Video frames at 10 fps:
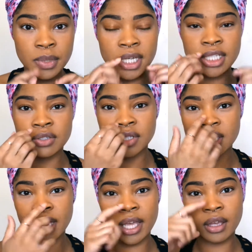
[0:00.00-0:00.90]
because you
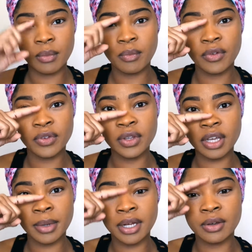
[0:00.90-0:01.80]
see, like if you look
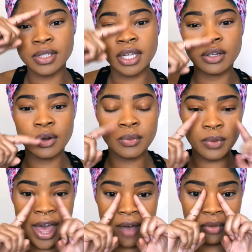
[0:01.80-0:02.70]
at my nose, I don't
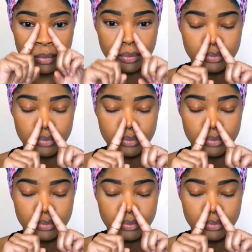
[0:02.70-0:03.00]
have a